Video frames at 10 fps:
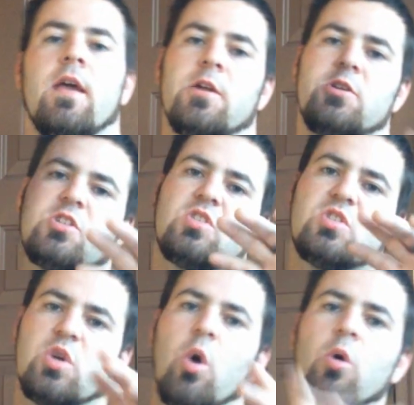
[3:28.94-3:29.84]
You're just
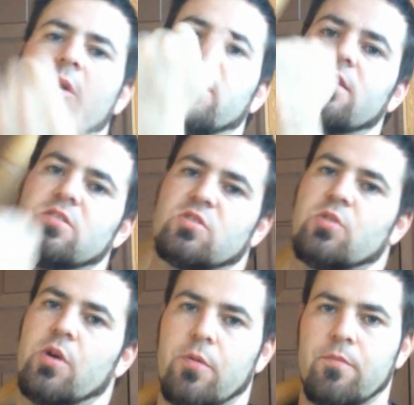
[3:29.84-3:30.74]
torquing the
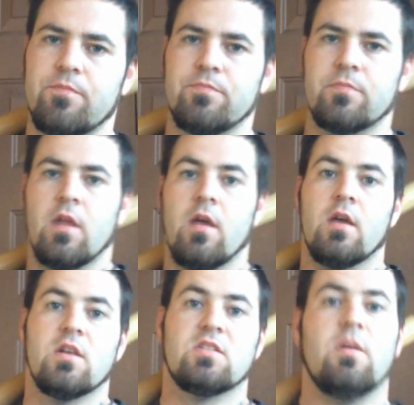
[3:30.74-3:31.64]
screw.
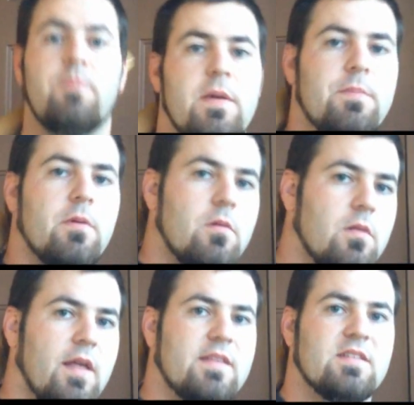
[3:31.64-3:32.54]
Some people
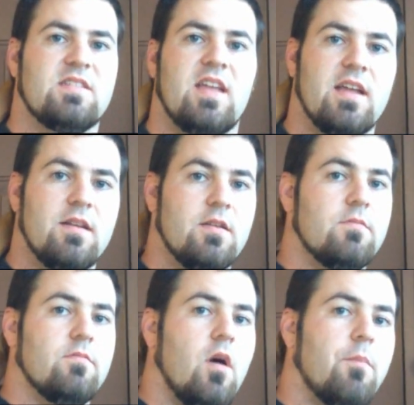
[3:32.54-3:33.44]
like to stand
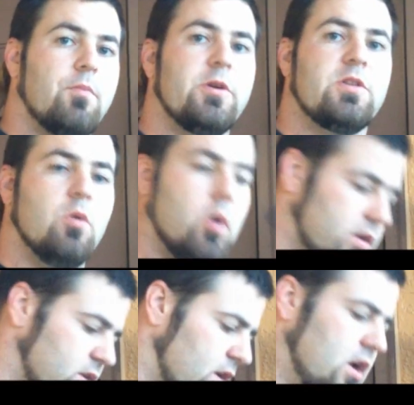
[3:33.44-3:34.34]

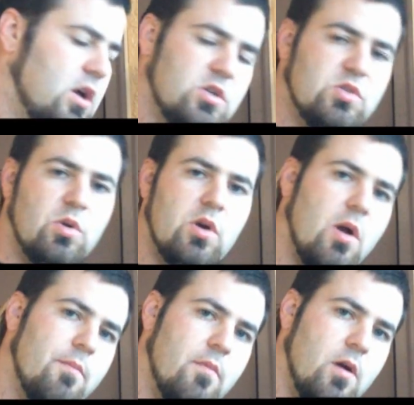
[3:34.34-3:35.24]
pre-torqued. Sword
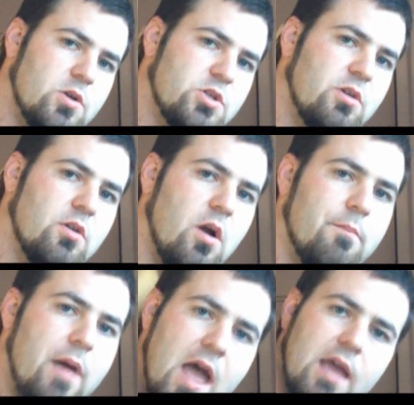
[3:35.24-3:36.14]
arm or shield
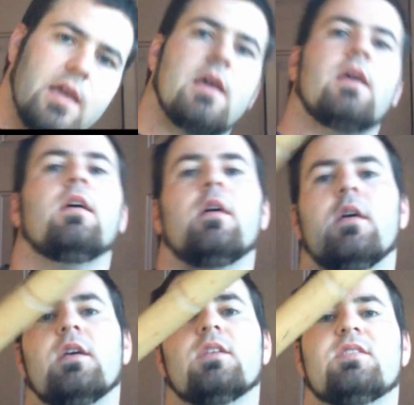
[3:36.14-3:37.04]
arm back,
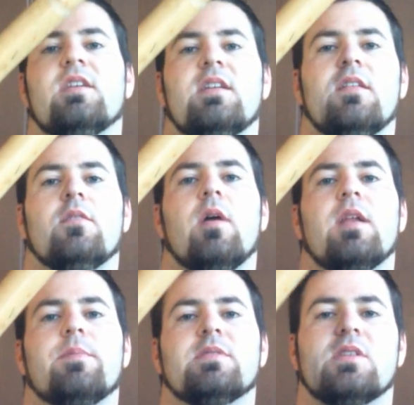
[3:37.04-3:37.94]
sitting in the
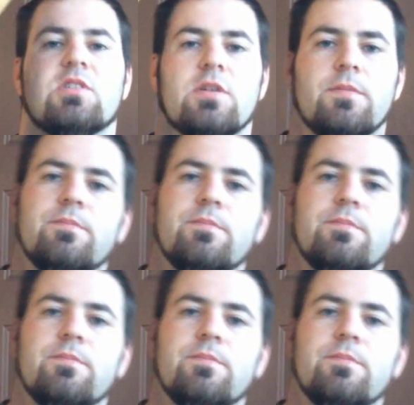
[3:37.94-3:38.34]
ready position.